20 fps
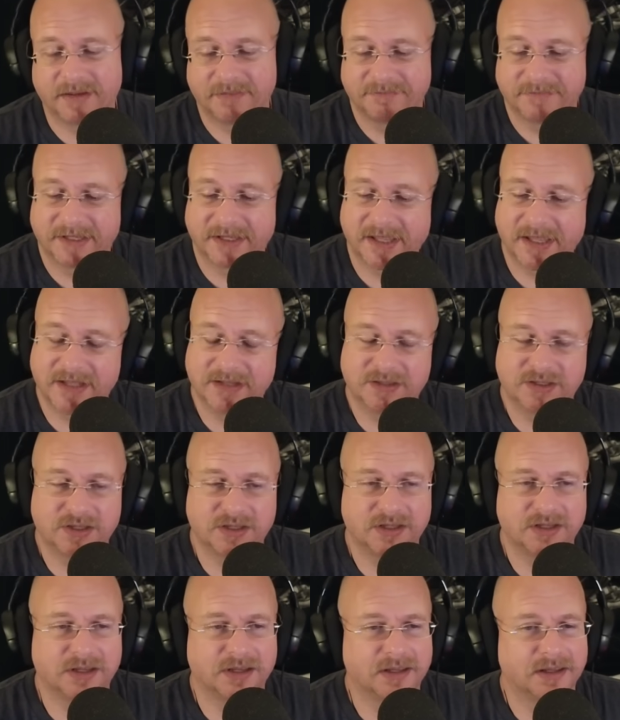again
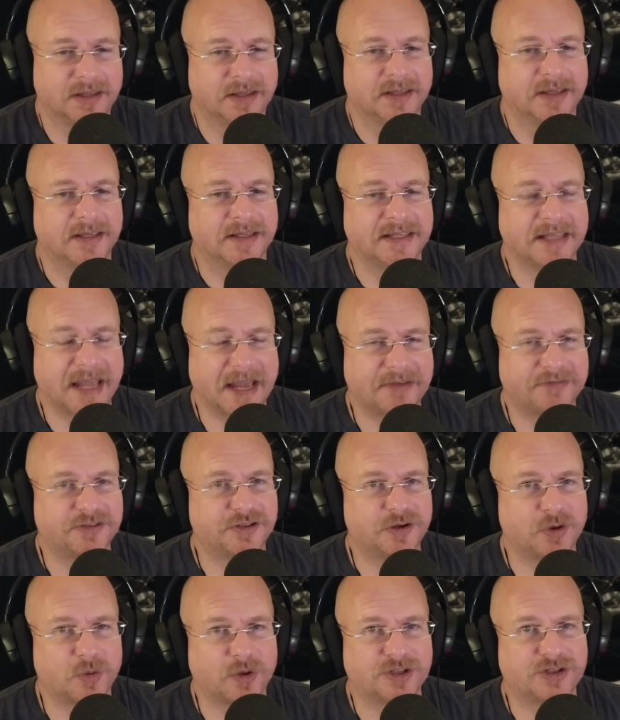you you have to
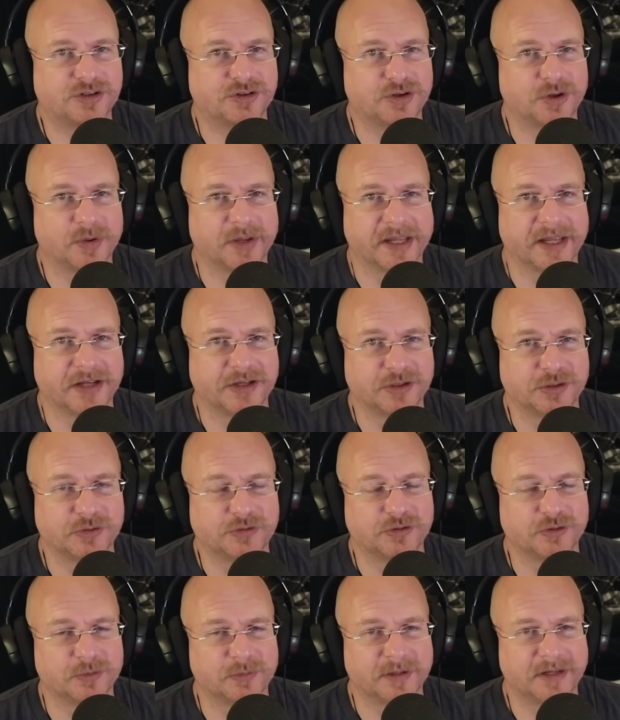know what you're doing on
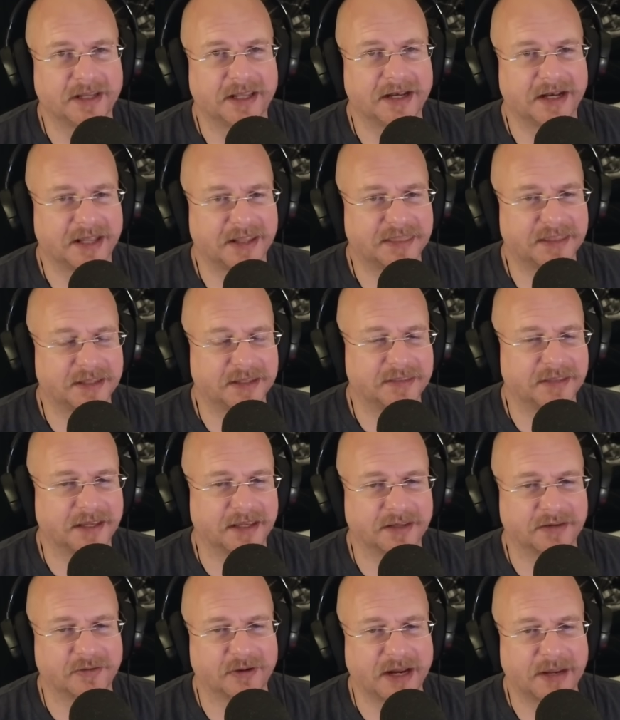YouTube, and I think
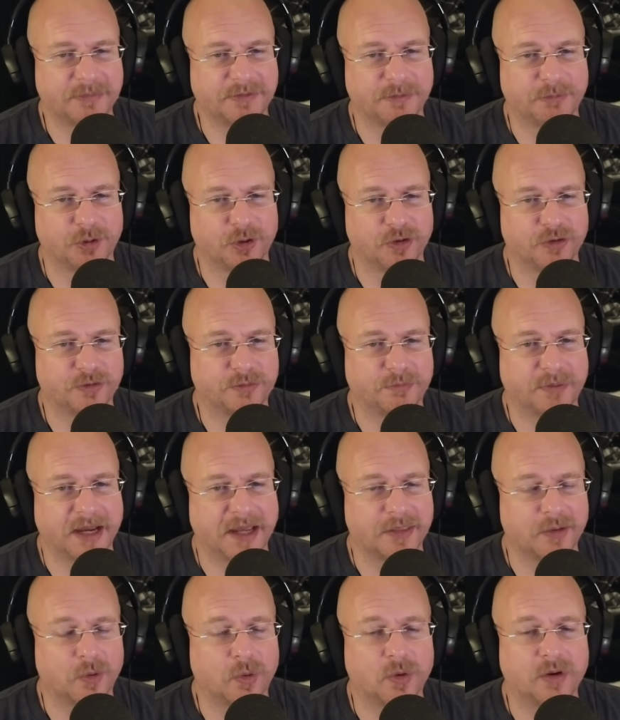they grabbed the bulls
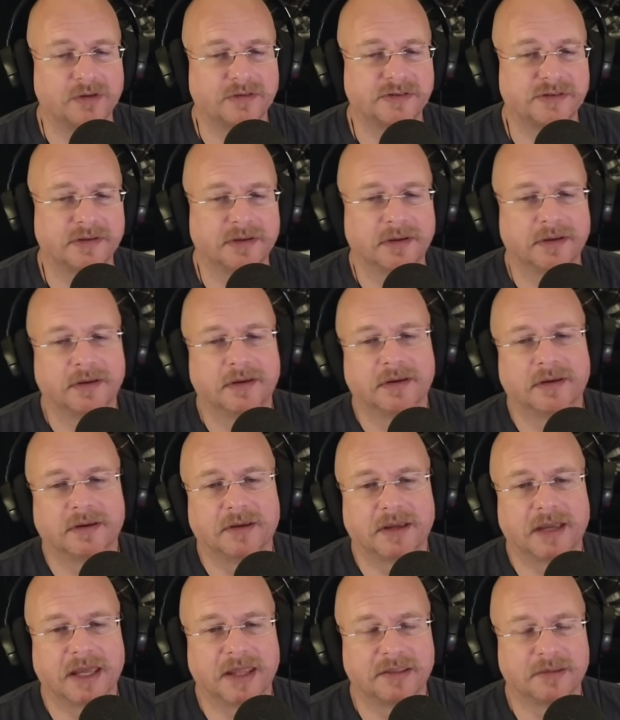by the horns,
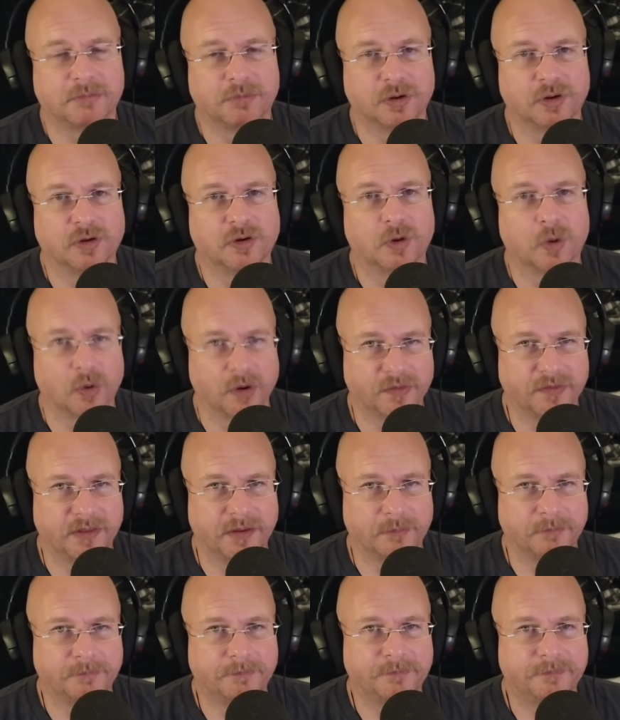and the bull gored
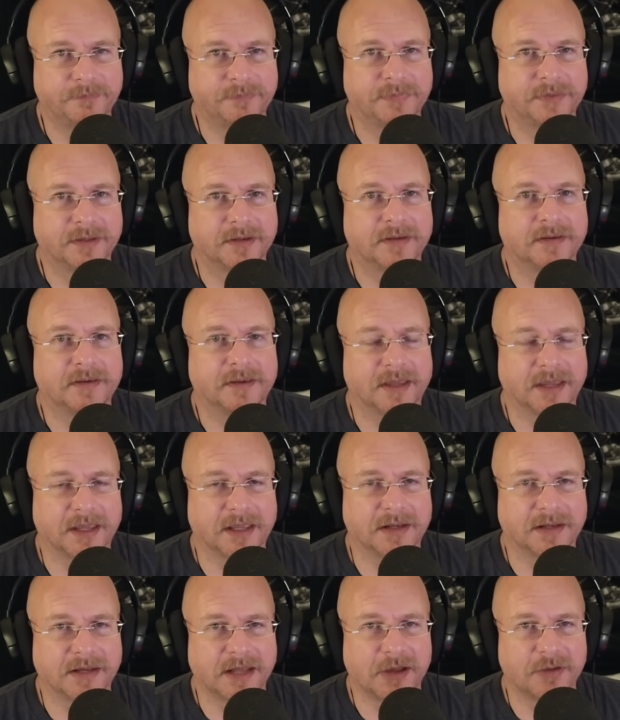them,
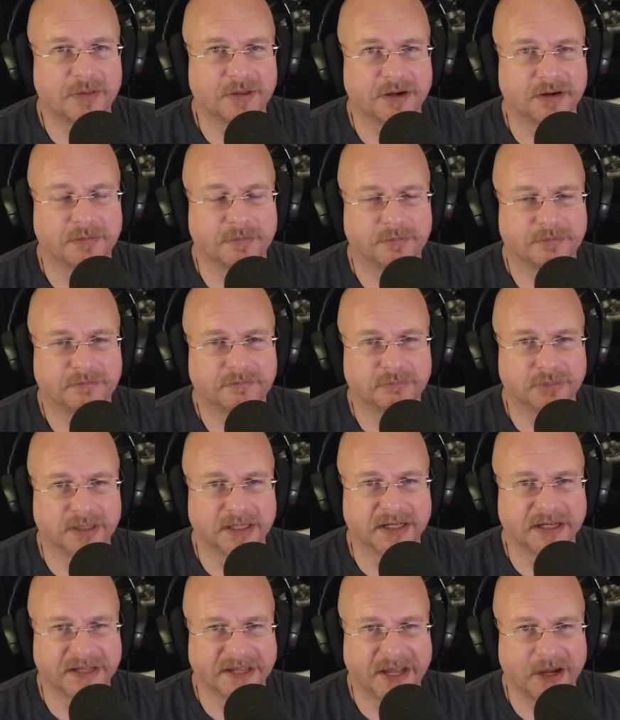and now they're
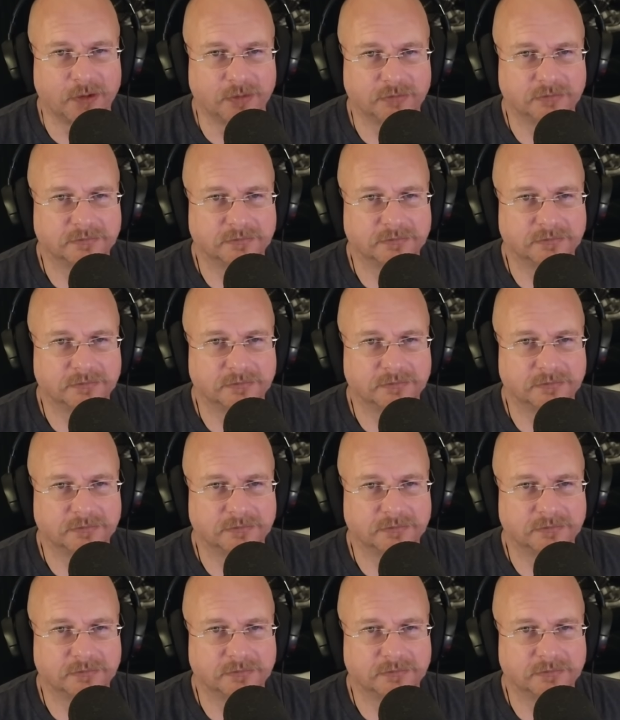bleeding out